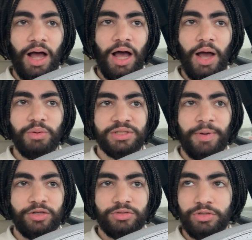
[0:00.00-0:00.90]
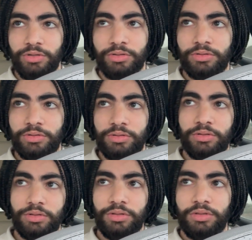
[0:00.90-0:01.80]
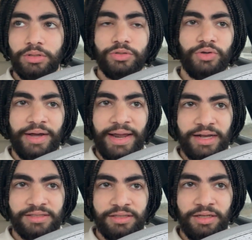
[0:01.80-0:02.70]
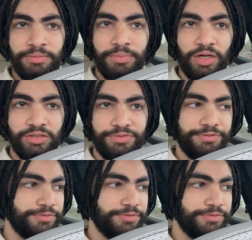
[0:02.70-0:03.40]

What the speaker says: I was about to do an accident because of